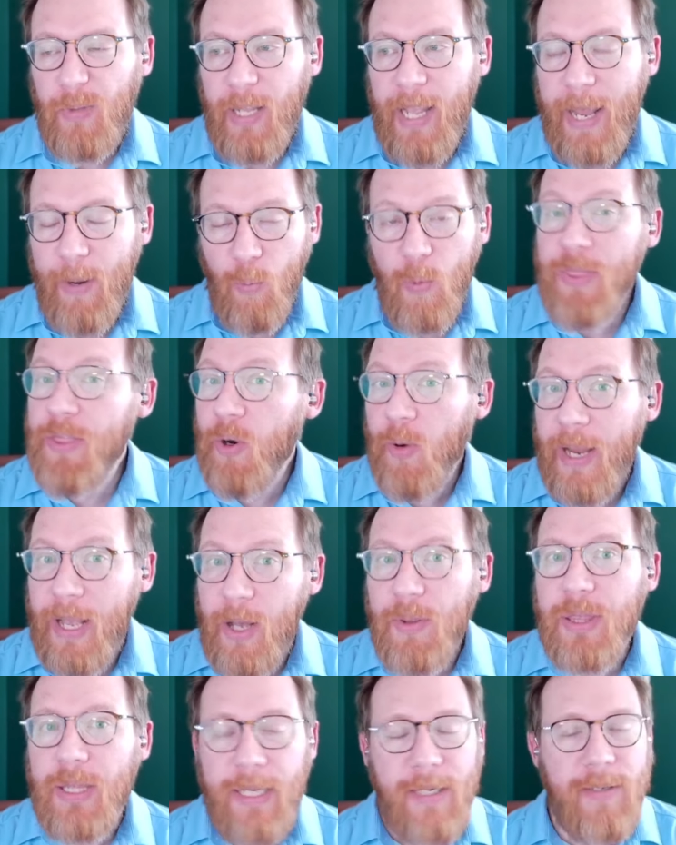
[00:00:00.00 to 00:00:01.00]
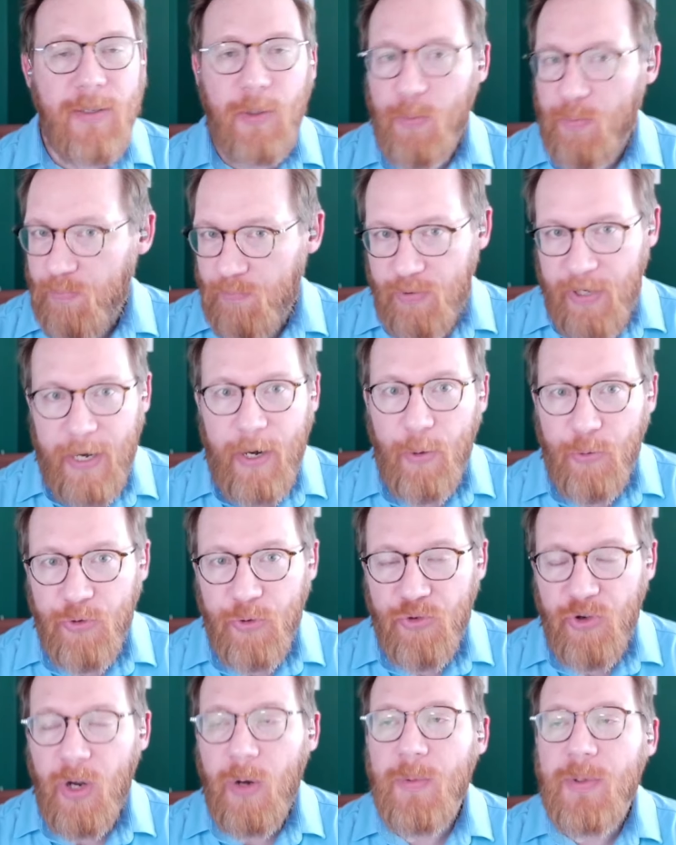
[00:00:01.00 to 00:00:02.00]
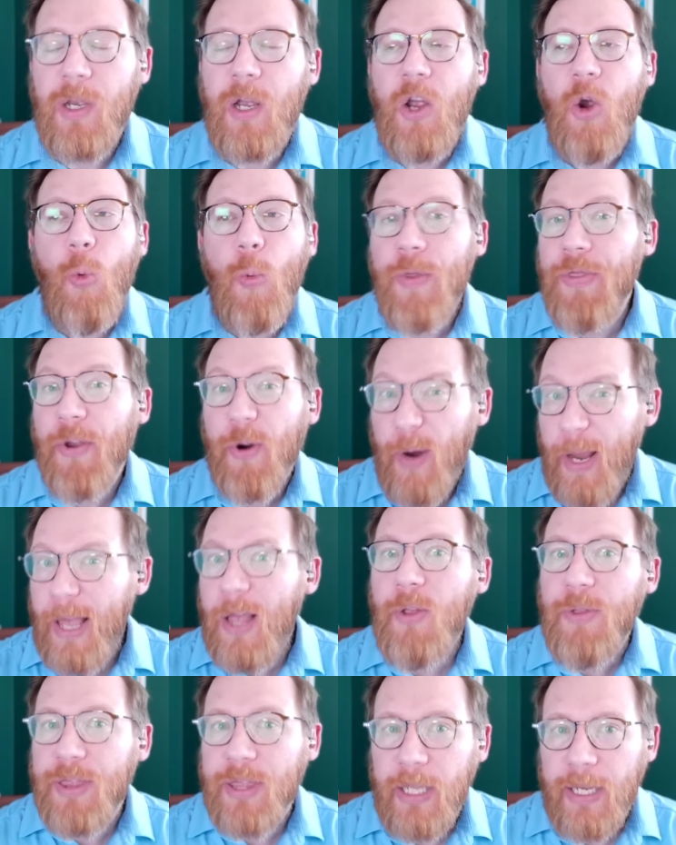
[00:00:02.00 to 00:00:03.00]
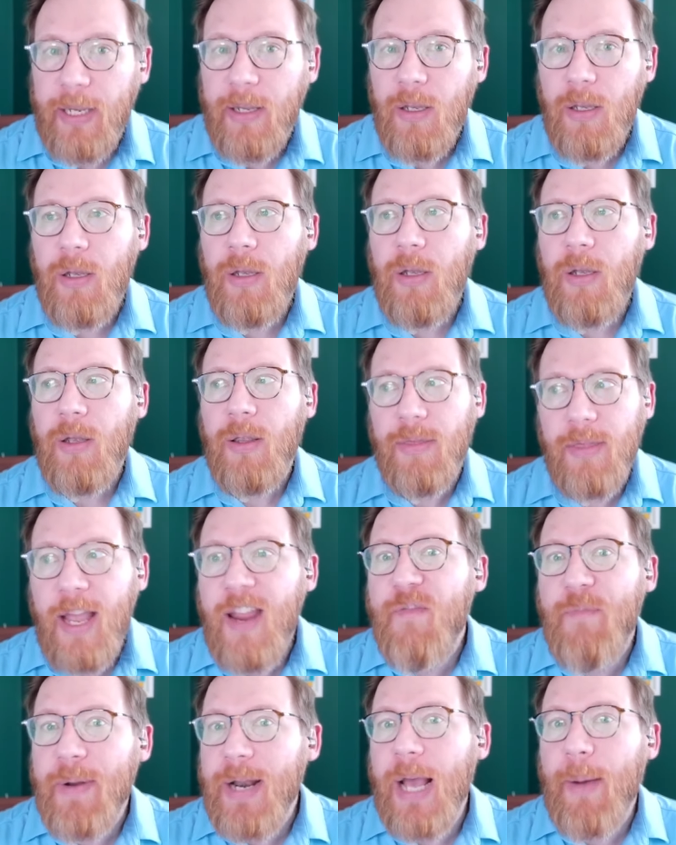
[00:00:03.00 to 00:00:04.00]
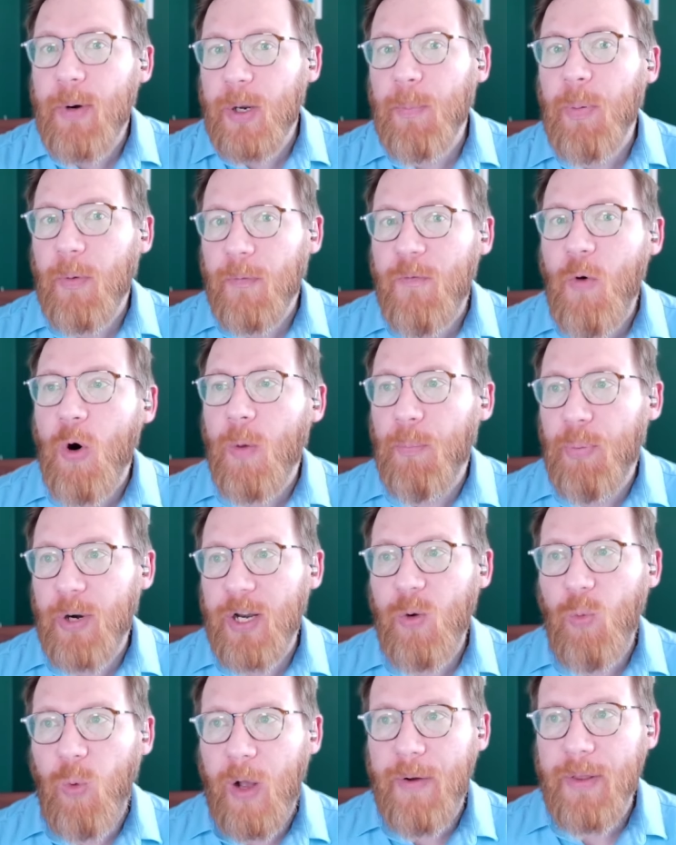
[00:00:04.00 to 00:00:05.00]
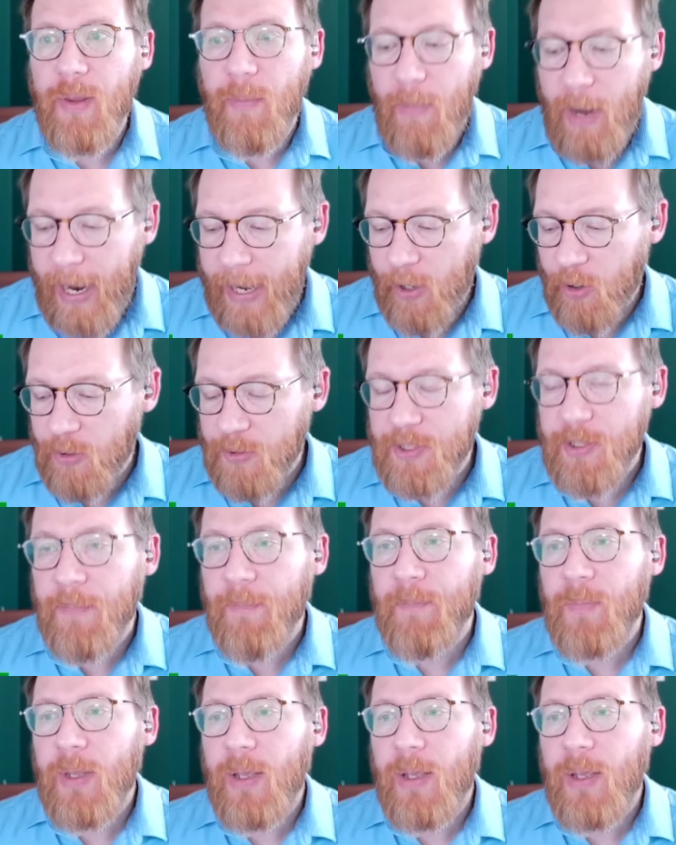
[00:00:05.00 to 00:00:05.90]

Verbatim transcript: And when they're healthy, so shout out Drew Jones, when they're healthy, they've been able to perform pretty well in the minors.